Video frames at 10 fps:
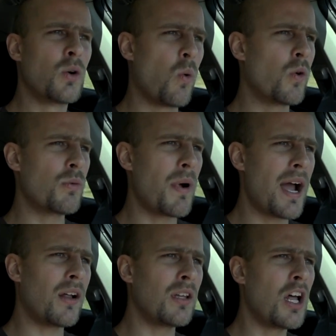Quarter
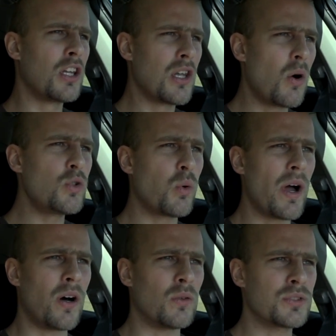mile, low
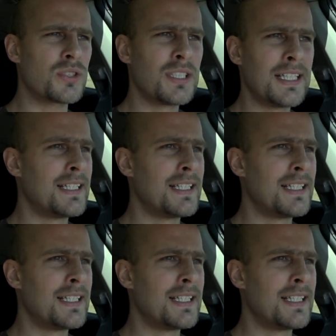12s.